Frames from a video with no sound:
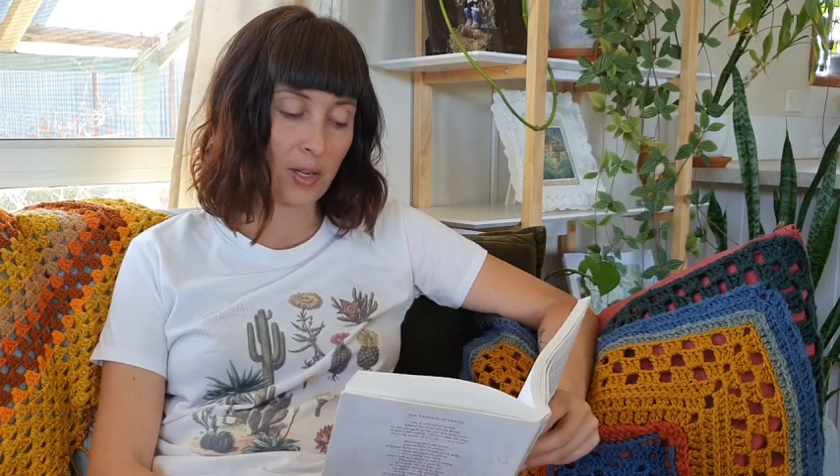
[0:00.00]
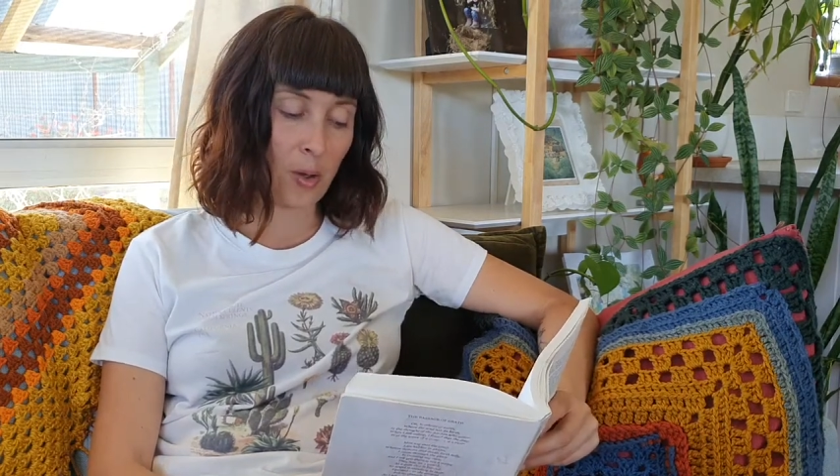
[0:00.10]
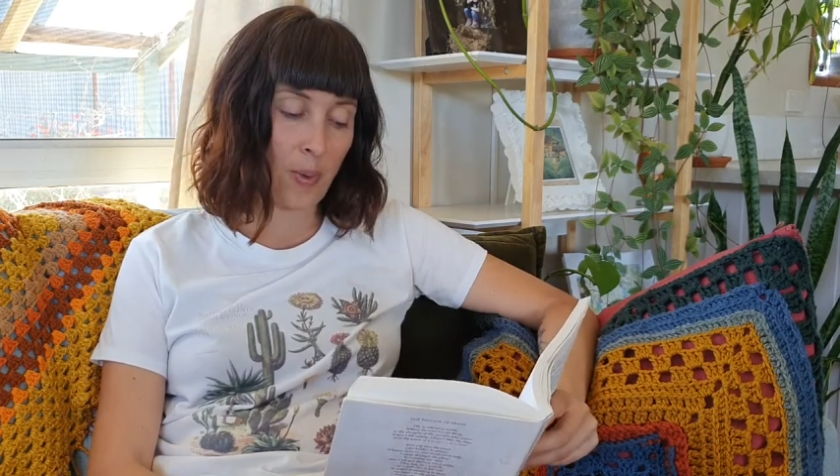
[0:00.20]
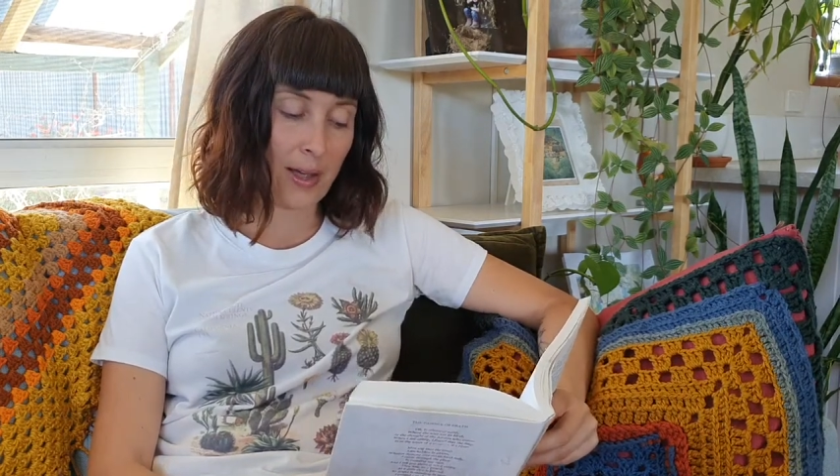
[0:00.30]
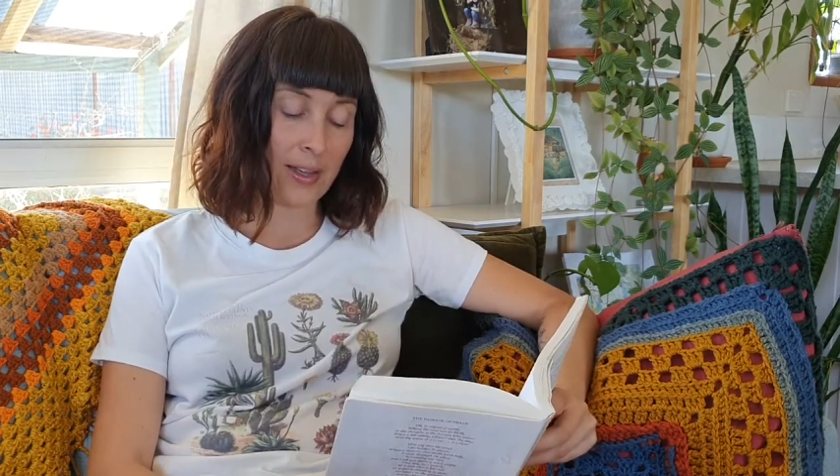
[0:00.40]
go
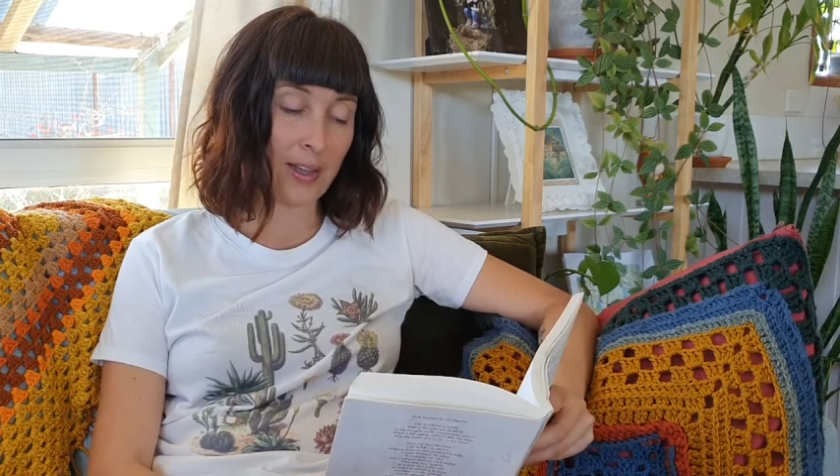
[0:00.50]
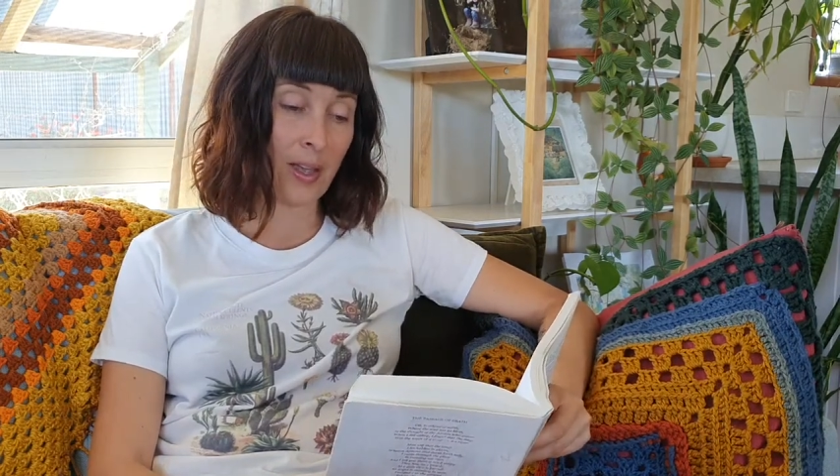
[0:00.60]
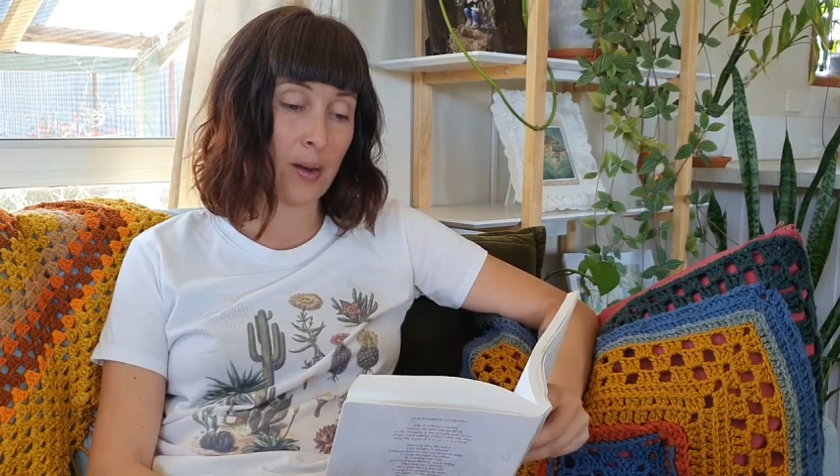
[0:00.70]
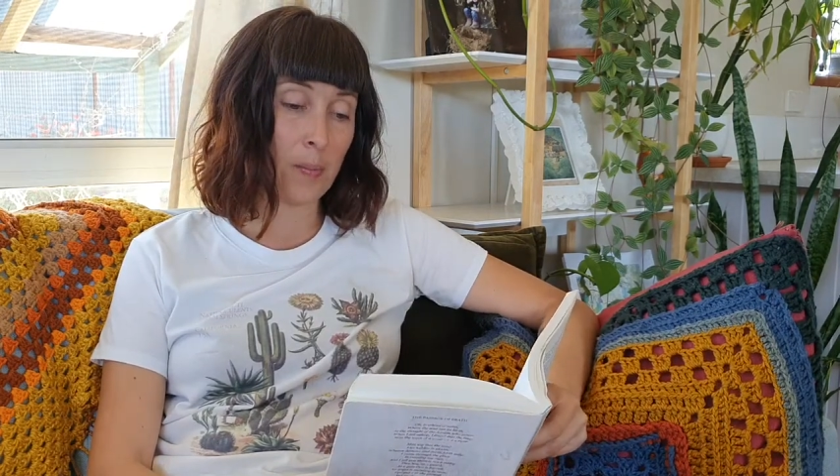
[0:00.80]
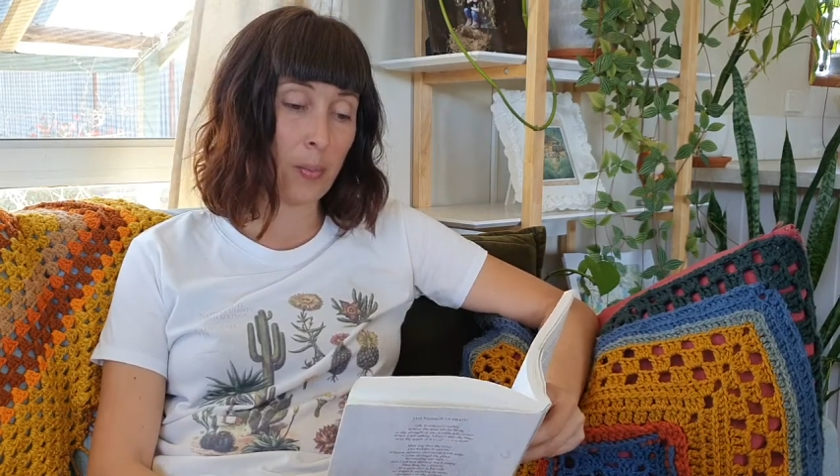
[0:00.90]
back again
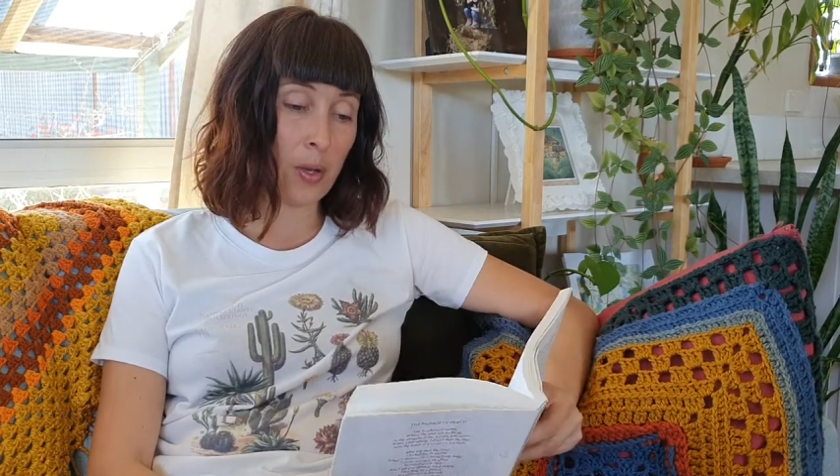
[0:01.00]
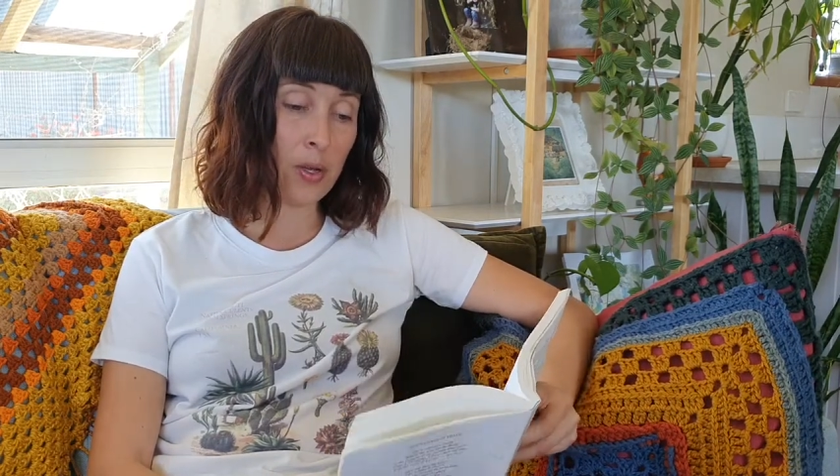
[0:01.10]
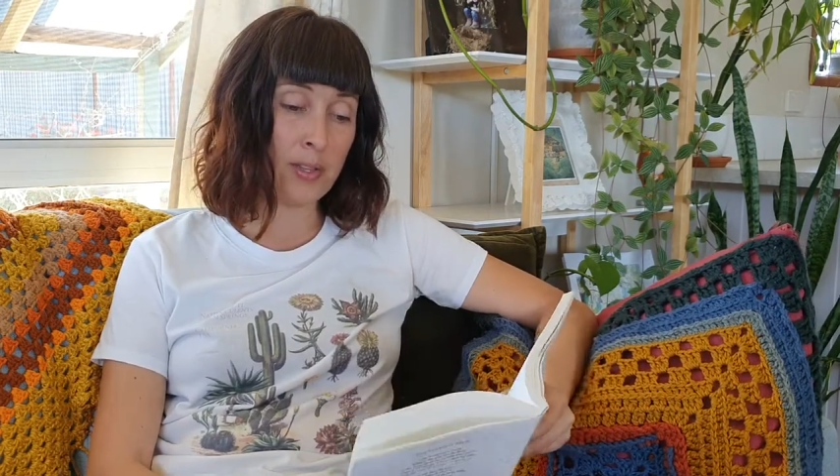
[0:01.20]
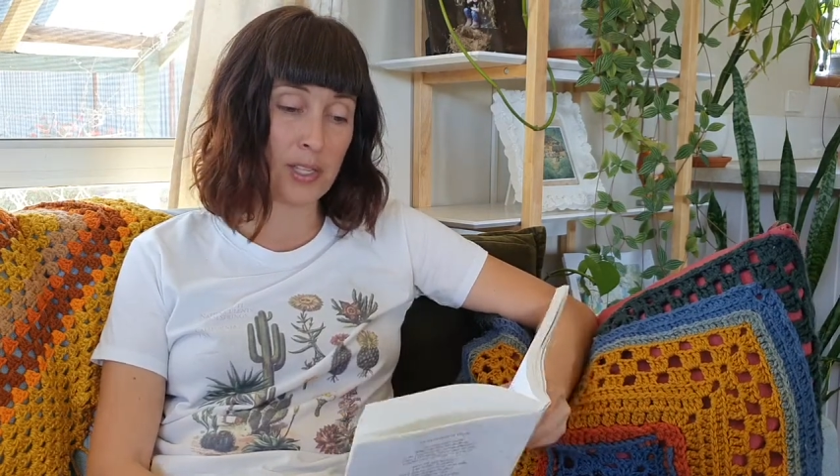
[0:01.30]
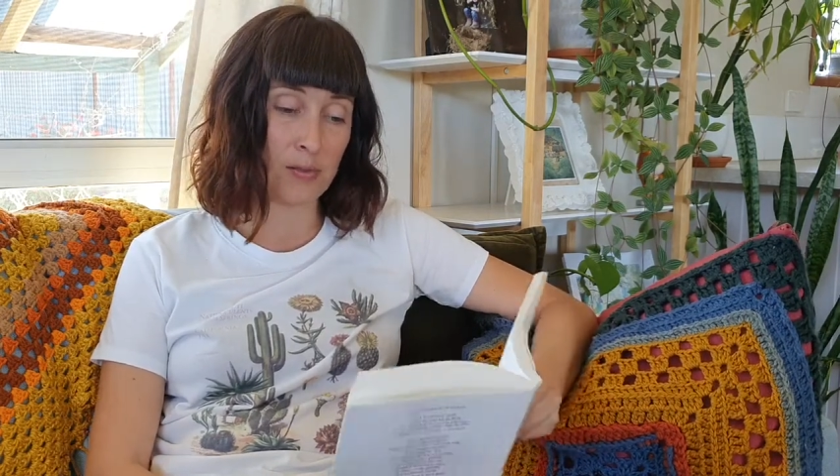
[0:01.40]
and burn these